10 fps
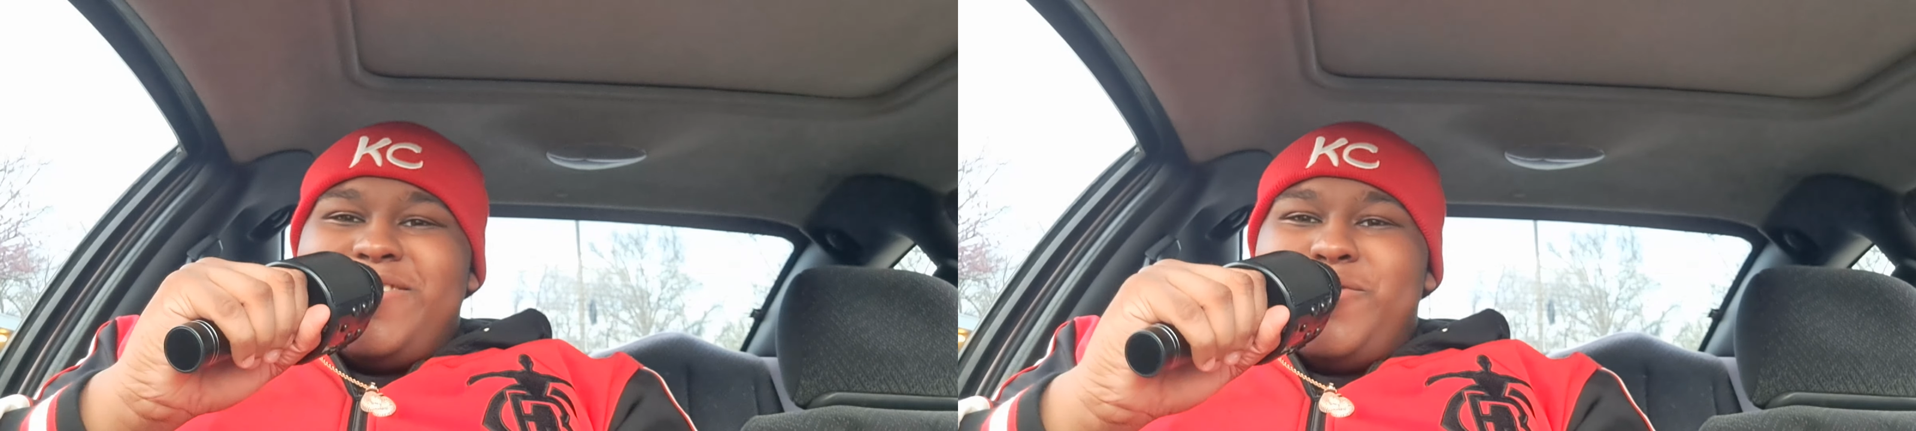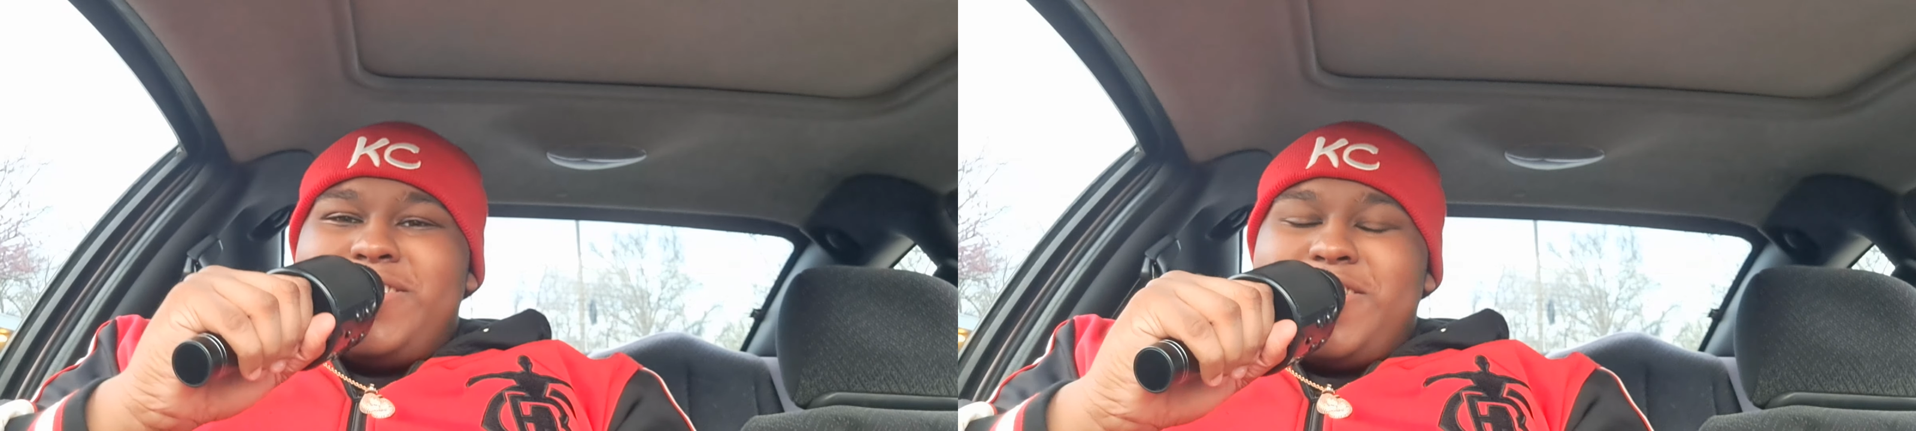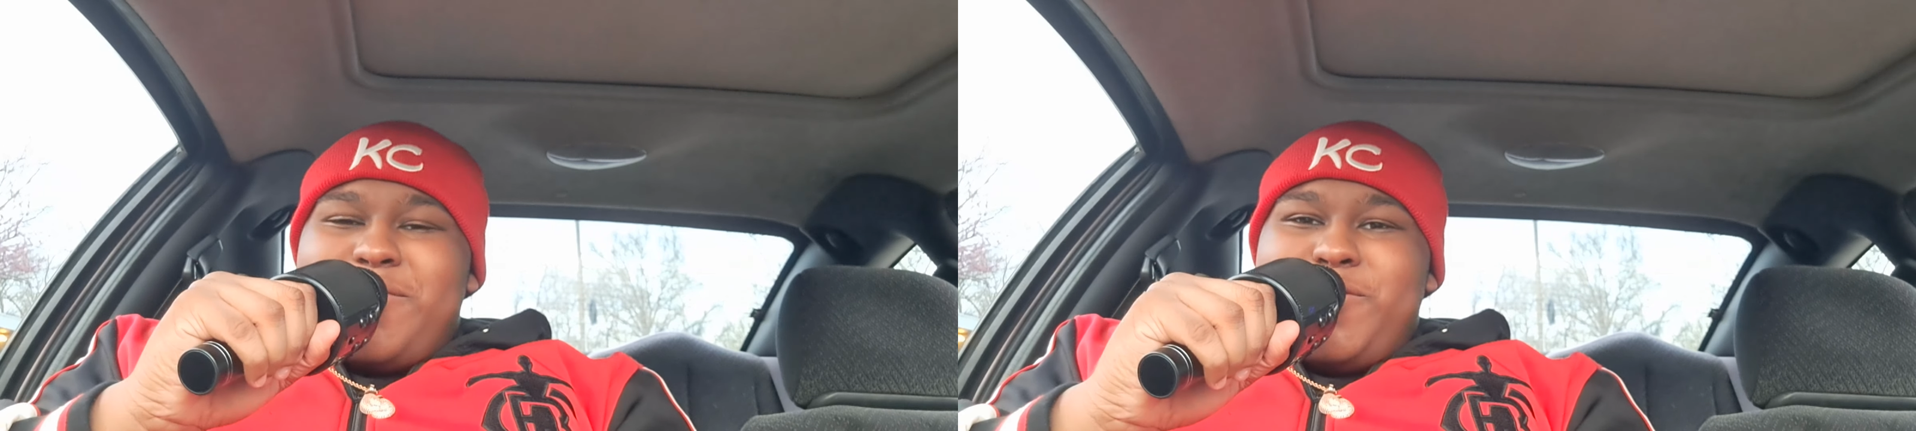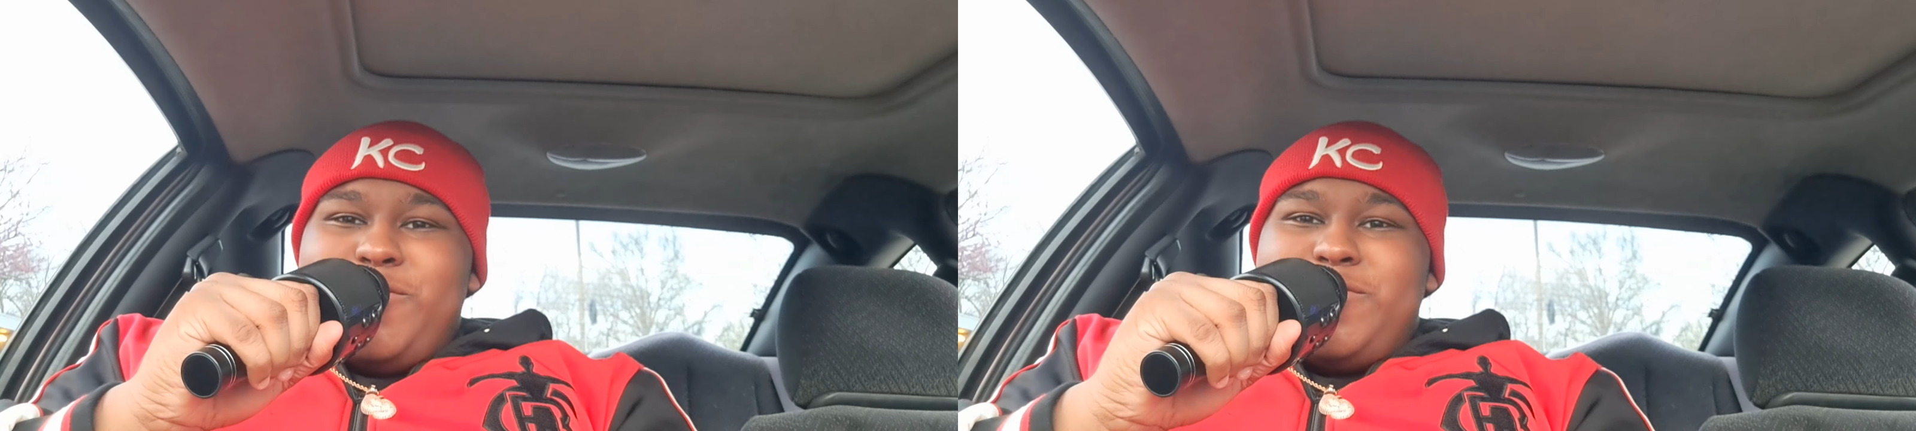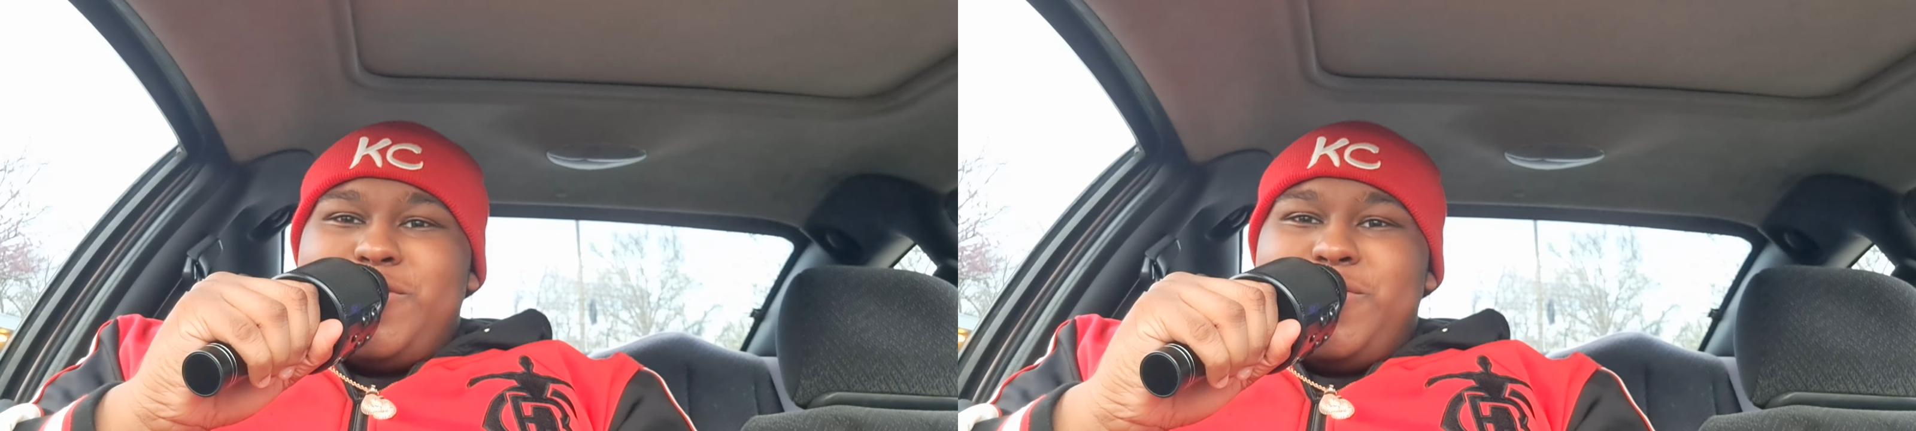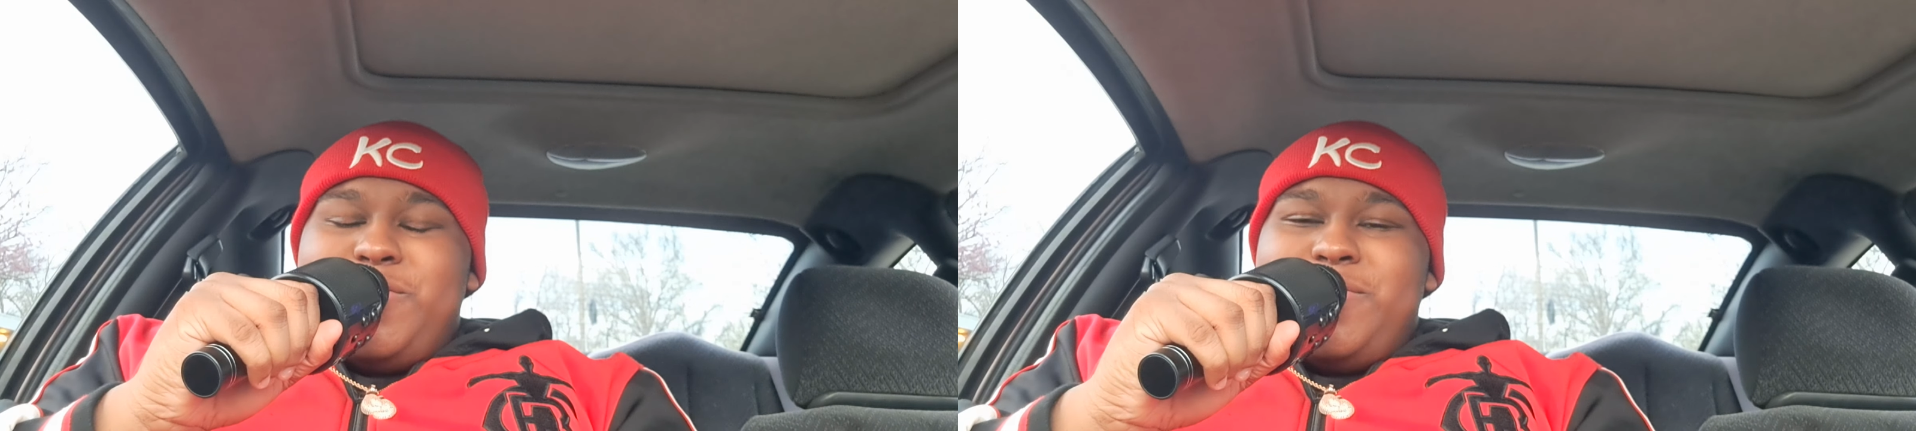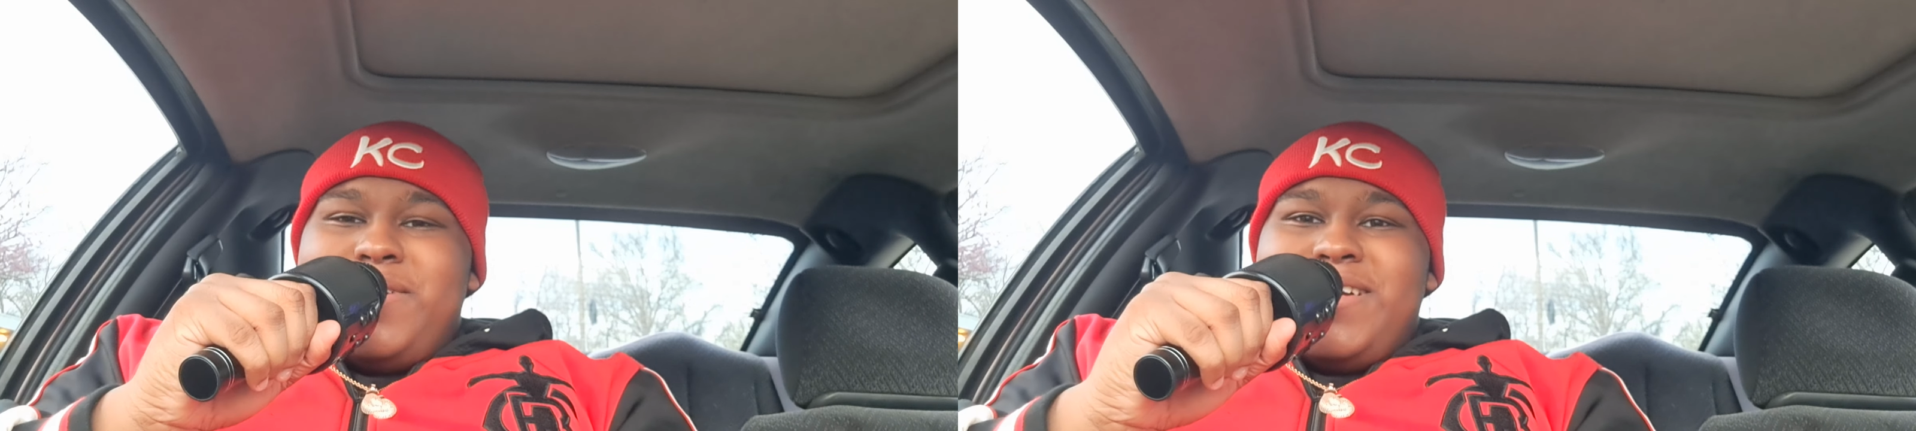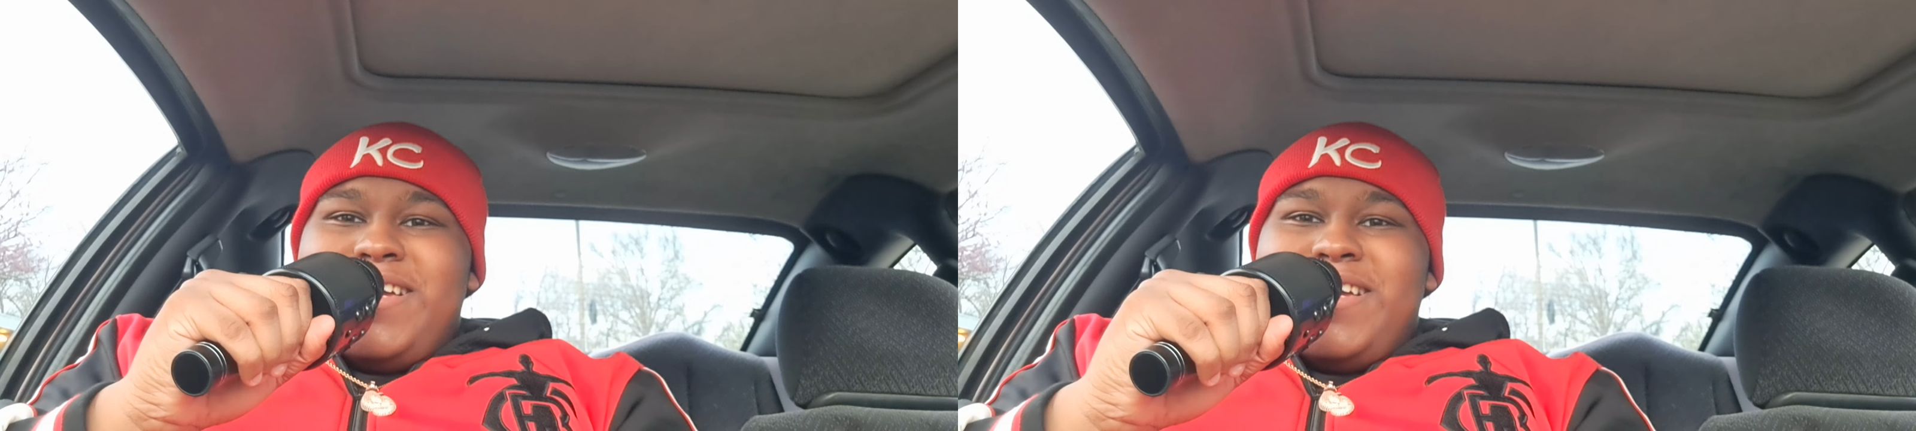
What's up, YouTube?